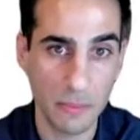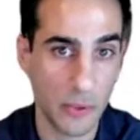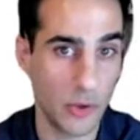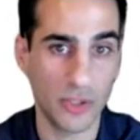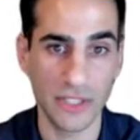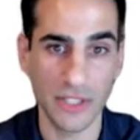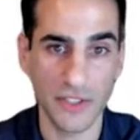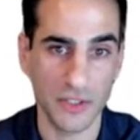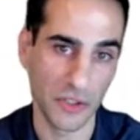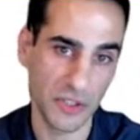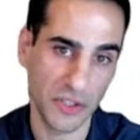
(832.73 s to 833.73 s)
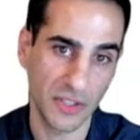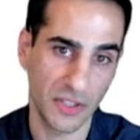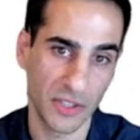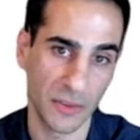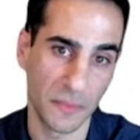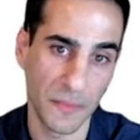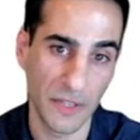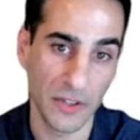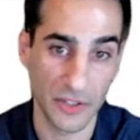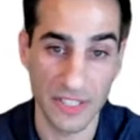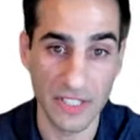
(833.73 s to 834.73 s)
protoclusters,
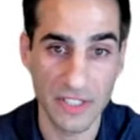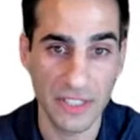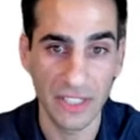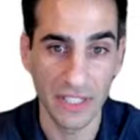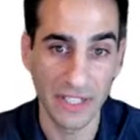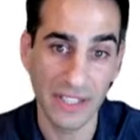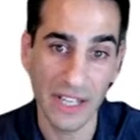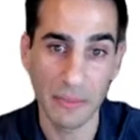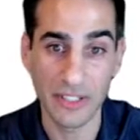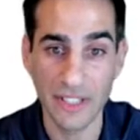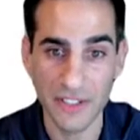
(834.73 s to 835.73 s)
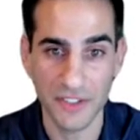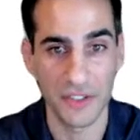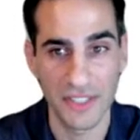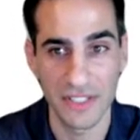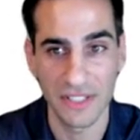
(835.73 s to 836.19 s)
or essentially ending up in clusters.